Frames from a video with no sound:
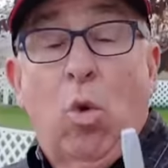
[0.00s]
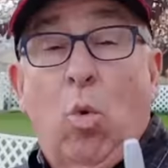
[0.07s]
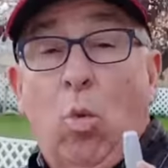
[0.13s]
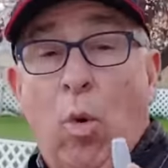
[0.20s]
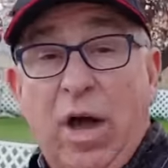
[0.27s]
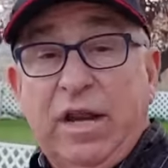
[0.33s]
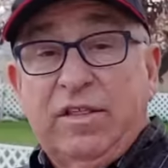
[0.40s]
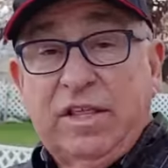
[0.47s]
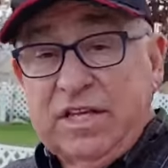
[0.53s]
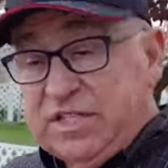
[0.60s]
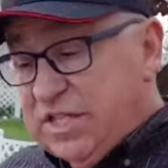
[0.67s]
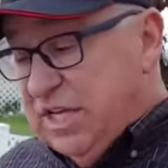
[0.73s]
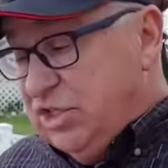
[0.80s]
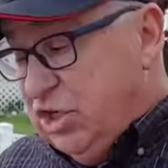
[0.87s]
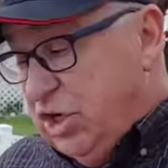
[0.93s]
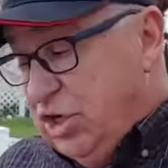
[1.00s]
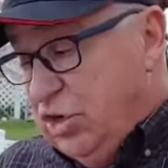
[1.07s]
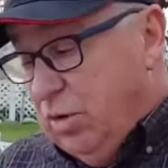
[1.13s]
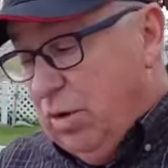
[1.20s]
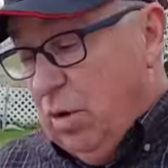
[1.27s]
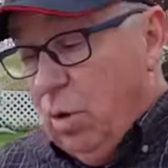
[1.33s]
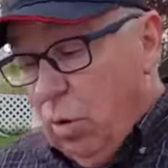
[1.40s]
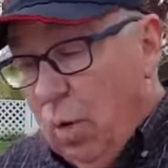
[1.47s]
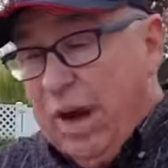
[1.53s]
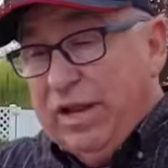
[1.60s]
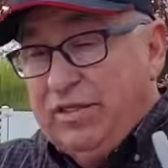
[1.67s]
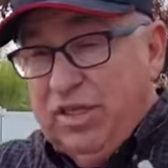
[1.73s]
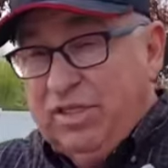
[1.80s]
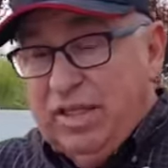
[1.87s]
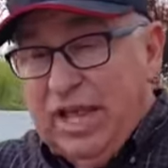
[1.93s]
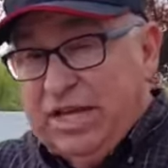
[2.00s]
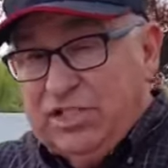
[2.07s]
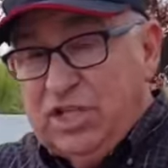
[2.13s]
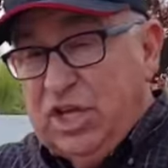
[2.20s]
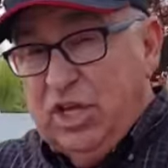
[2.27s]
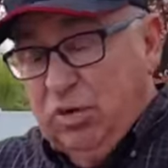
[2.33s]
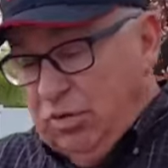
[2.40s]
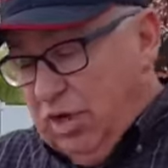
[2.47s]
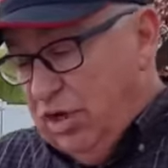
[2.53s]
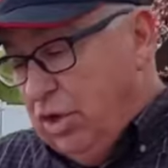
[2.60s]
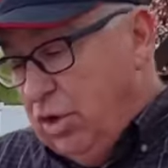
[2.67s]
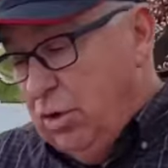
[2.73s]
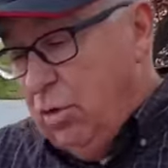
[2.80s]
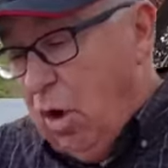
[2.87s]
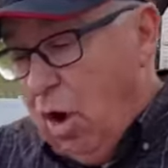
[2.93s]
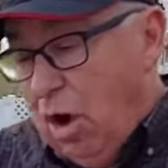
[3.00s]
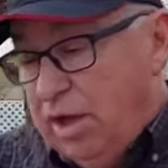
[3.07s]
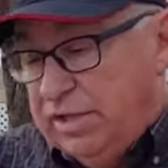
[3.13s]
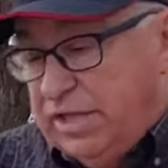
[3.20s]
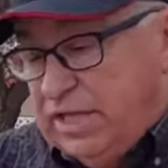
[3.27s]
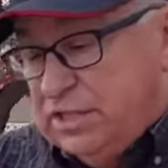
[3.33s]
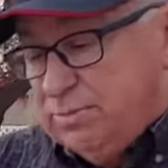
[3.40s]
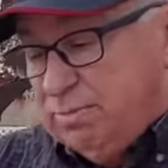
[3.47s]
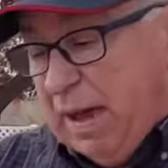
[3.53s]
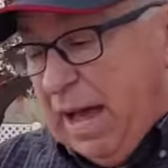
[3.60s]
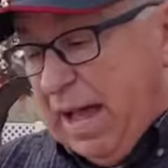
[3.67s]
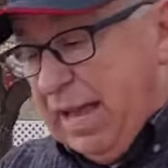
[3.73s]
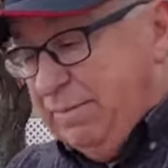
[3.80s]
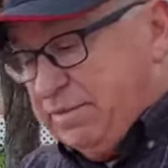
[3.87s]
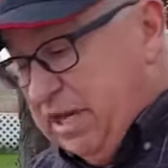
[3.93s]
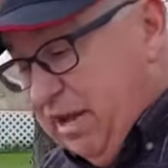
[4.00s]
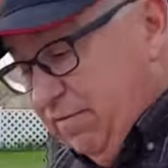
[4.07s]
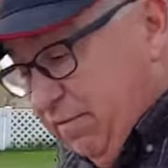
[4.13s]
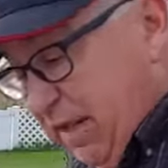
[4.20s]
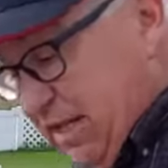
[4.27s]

one of these things you can do, or one of the things that you can do on these pipes, if